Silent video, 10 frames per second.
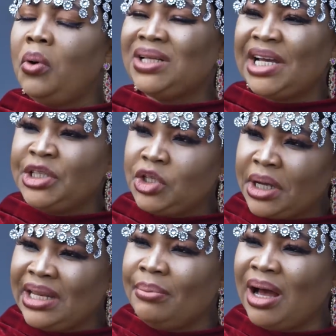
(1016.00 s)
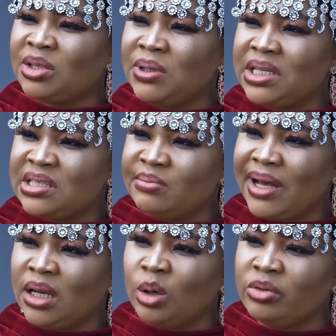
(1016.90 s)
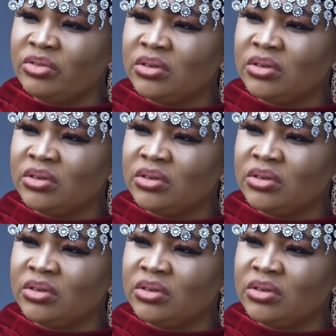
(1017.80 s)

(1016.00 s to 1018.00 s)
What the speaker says: What are you talking about, please, my love?